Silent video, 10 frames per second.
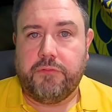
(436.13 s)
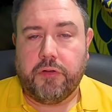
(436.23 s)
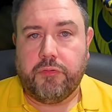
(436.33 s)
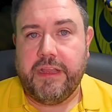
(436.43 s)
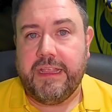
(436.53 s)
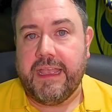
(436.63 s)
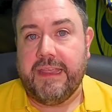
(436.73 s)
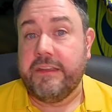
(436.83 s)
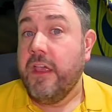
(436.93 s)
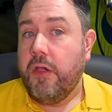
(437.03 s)

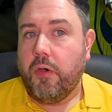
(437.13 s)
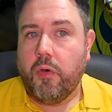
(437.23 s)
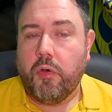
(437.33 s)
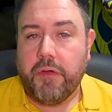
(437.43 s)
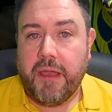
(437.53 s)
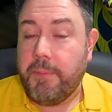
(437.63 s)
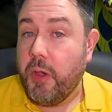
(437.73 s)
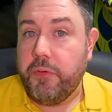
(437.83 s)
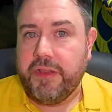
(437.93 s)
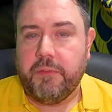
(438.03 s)
Rodriguez or
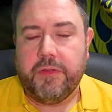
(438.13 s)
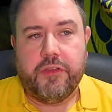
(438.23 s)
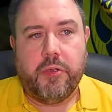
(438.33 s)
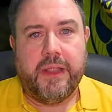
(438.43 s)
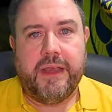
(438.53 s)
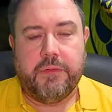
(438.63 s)
Bowden were doing.